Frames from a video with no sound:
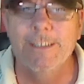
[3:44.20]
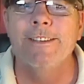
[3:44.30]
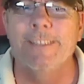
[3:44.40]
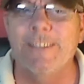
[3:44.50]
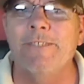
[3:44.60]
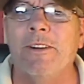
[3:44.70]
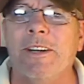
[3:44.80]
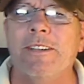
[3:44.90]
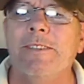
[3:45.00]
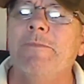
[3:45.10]
That's
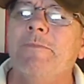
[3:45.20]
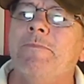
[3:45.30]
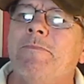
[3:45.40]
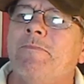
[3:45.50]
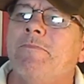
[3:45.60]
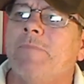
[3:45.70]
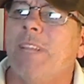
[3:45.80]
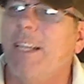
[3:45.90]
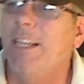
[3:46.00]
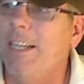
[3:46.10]
right.
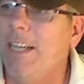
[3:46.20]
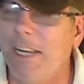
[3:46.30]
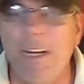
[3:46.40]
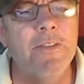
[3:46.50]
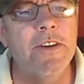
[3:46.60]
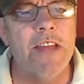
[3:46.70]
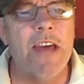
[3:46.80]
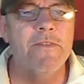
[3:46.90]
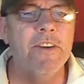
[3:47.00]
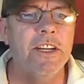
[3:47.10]
And even in
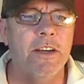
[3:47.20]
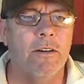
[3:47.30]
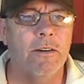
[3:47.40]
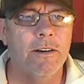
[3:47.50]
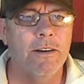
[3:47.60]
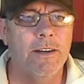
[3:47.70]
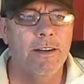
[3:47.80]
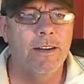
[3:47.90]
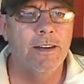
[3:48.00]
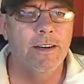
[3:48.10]
that video,
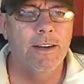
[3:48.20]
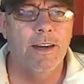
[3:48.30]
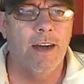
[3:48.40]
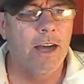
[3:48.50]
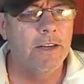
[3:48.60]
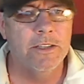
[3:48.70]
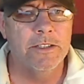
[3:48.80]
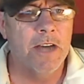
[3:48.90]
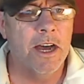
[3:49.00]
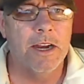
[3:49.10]
I did
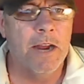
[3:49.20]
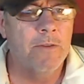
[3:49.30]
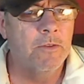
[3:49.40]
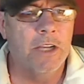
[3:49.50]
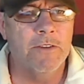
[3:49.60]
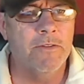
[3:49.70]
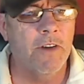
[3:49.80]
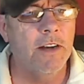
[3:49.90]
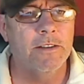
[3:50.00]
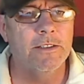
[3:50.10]
not advocate
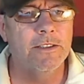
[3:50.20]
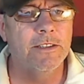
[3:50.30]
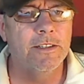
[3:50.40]
violence.